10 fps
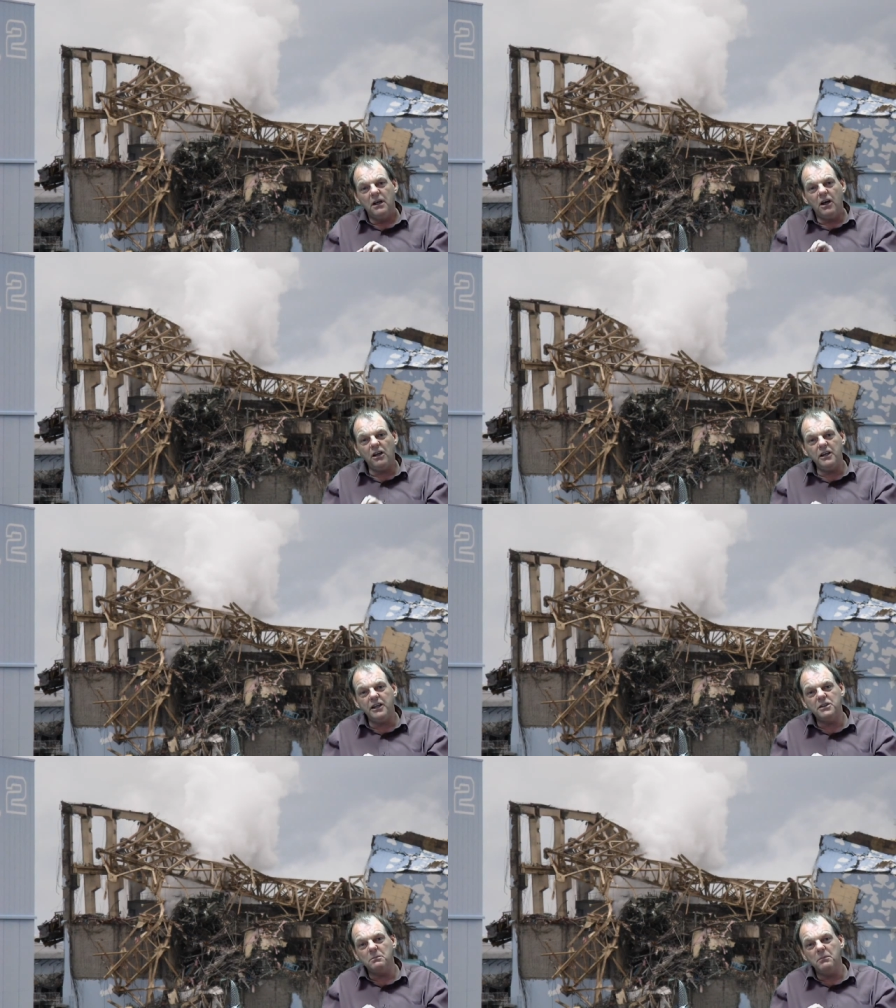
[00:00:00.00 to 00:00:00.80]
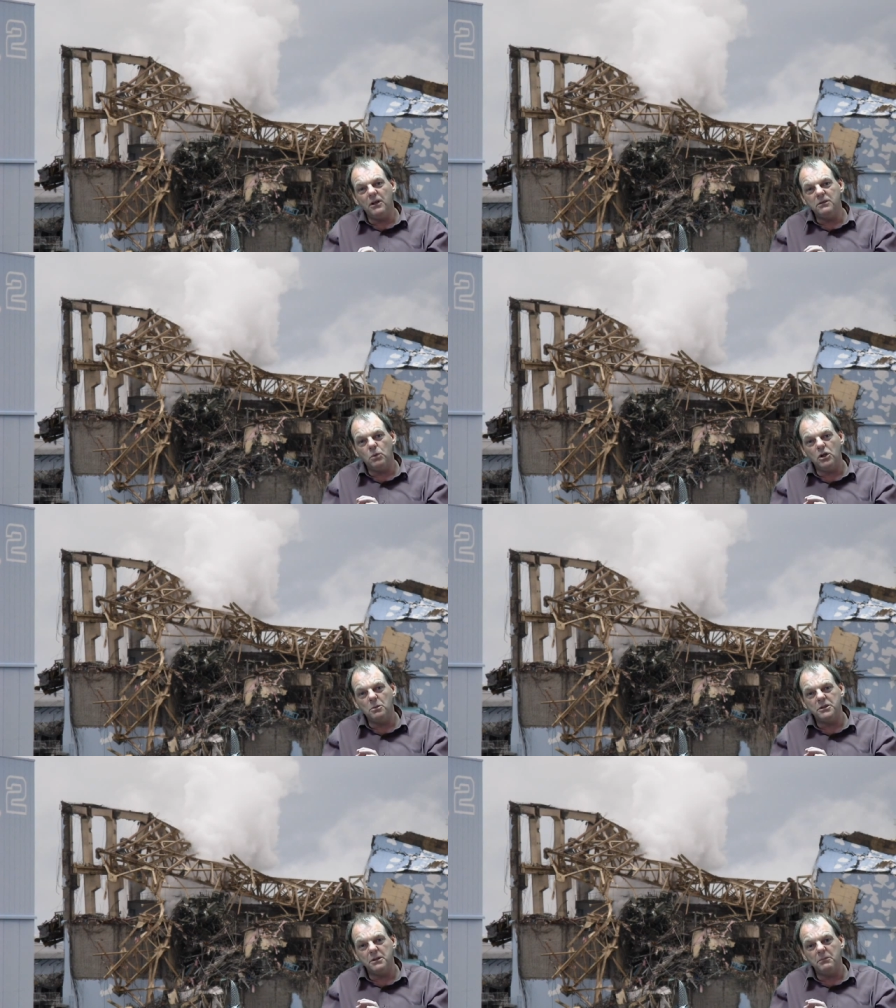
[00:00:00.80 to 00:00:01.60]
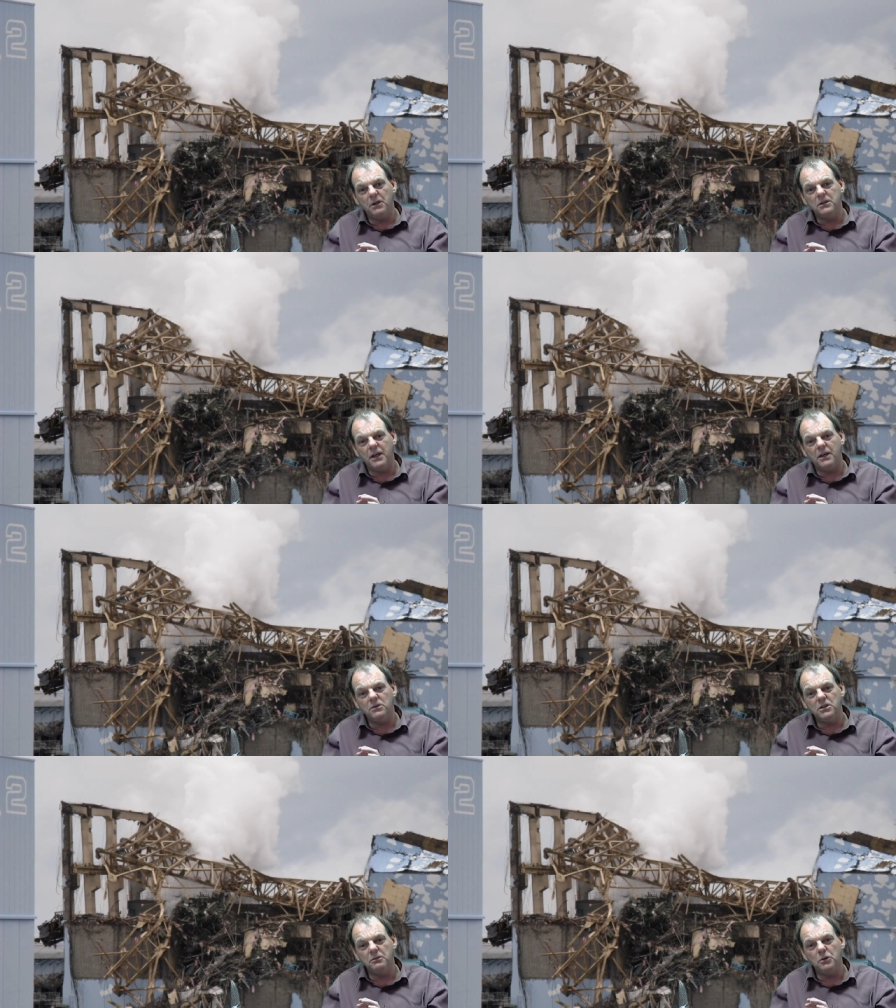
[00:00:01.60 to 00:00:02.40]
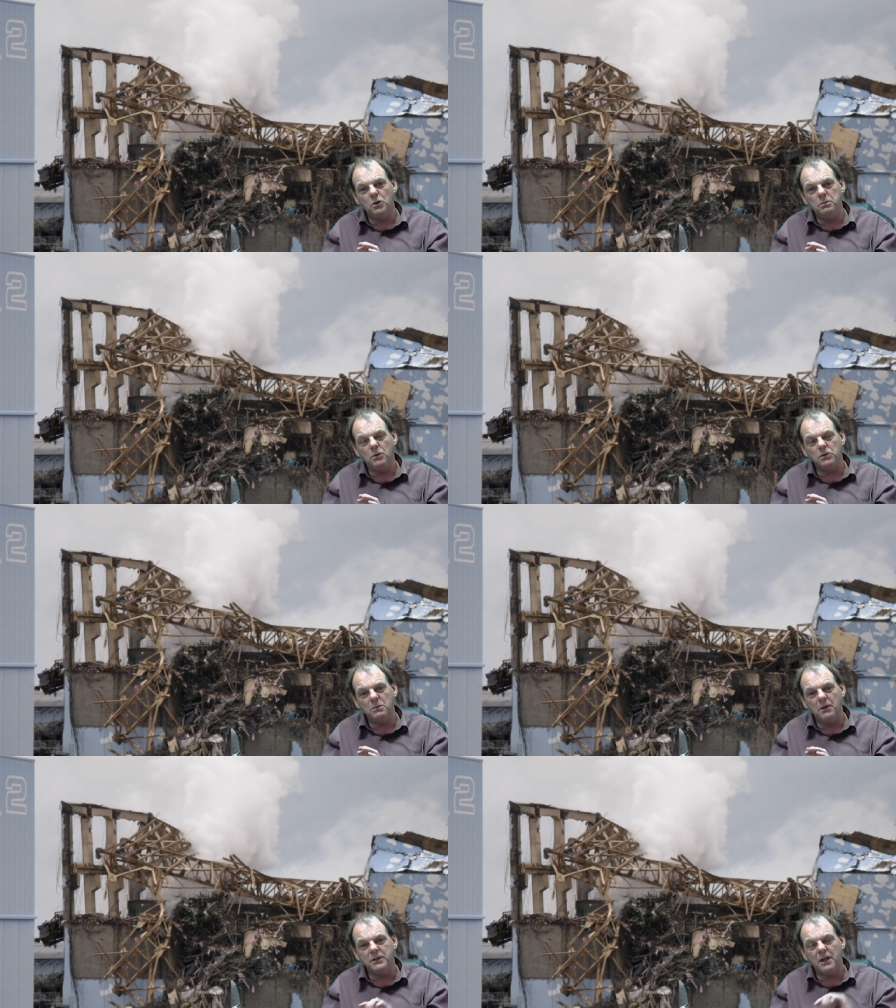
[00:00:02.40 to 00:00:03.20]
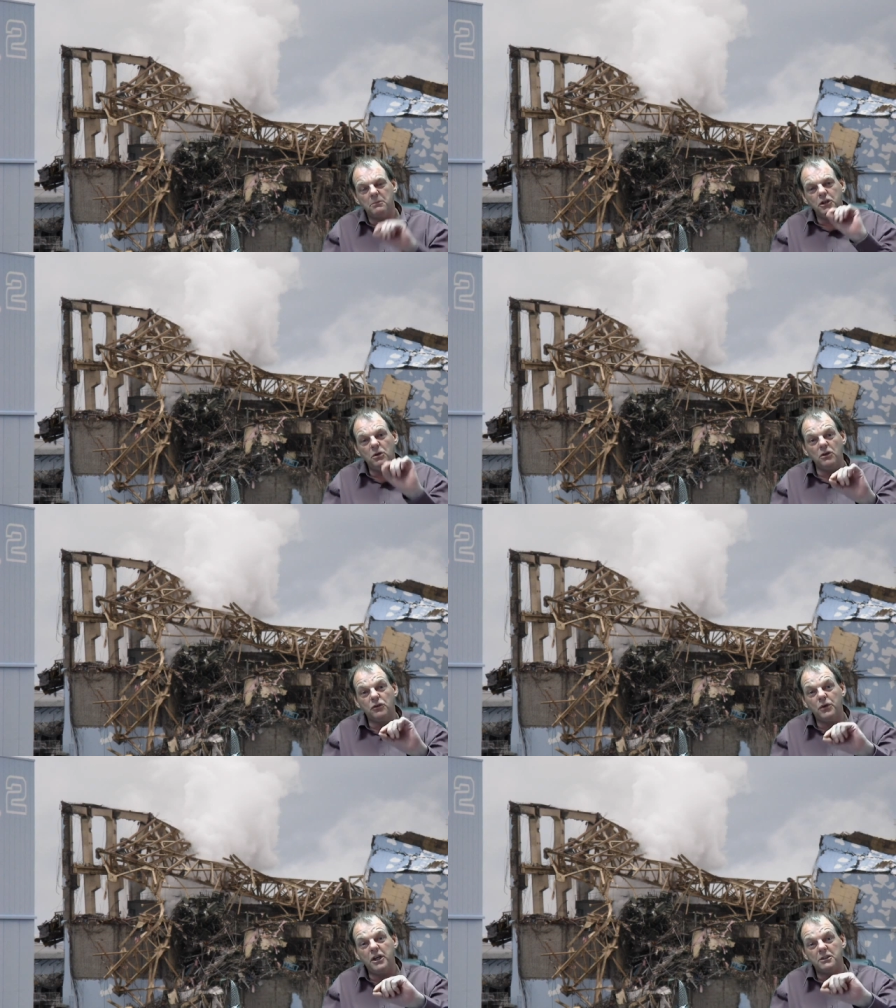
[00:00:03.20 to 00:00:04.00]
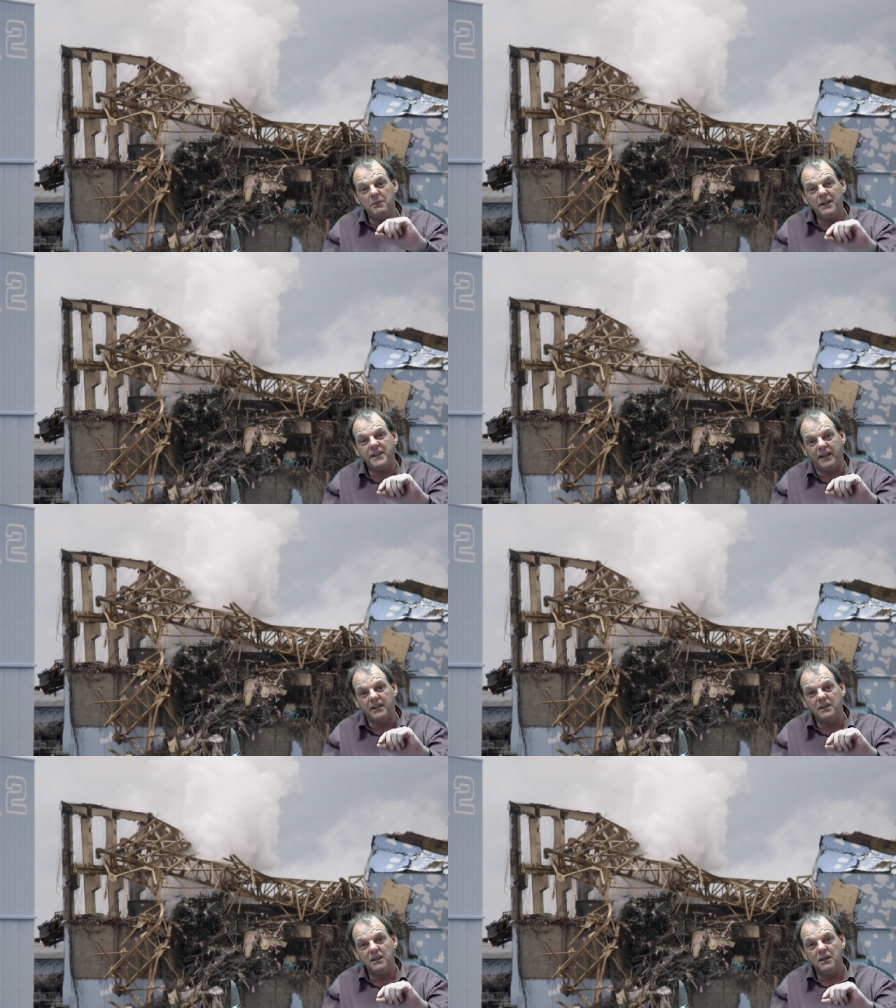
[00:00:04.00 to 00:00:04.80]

All of these are melt 100% meltdowns and the fuel pools are meltdown, but unit 3 is missing.